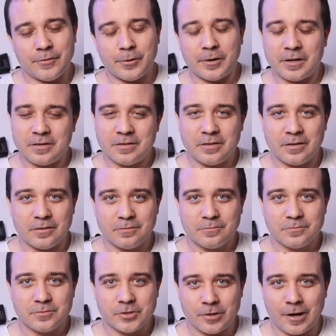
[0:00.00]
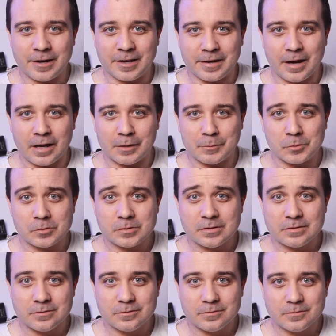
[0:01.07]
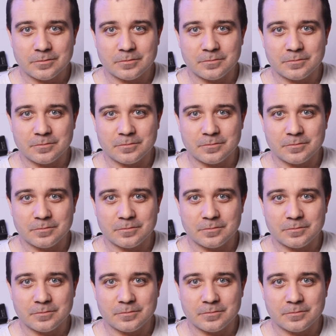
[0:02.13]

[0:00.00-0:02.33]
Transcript: if you're into tracking animals.